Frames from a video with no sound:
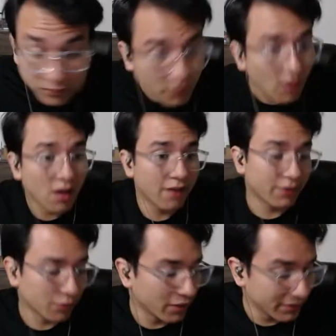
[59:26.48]
Ever
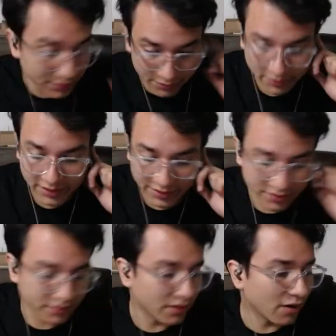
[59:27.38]
wonder why your
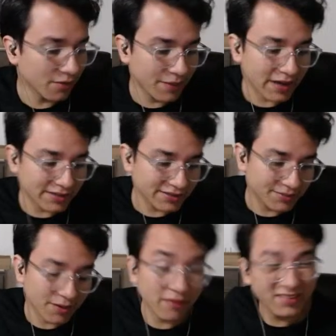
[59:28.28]
R packages
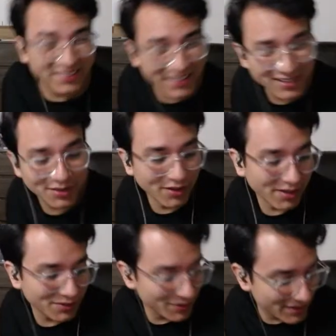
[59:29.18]
probably take so long to
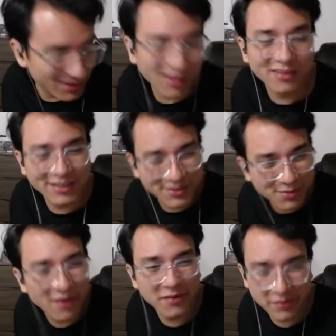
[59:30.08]
install? That's
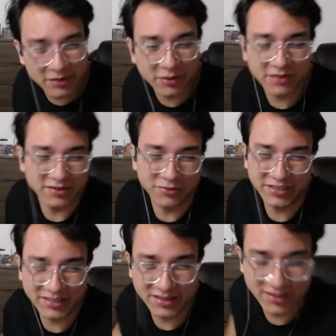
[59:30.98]
probably one of the reasons.